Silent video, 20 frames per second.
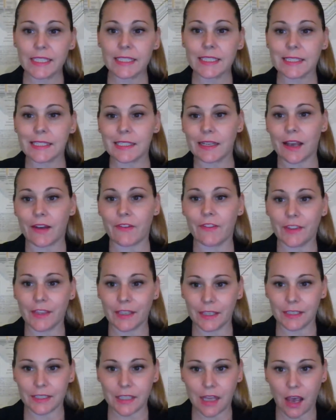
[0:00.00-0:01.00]
It doesn't cover
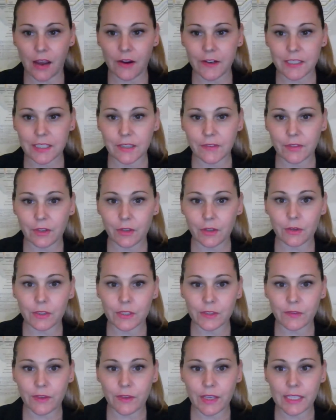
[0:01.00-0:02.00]
the entirety of the
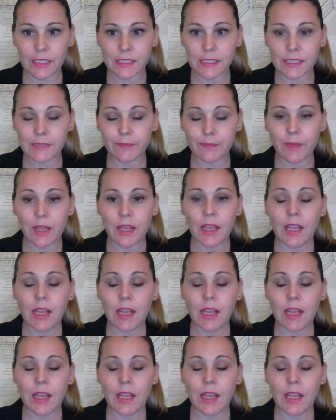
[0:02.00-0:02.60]
course fees,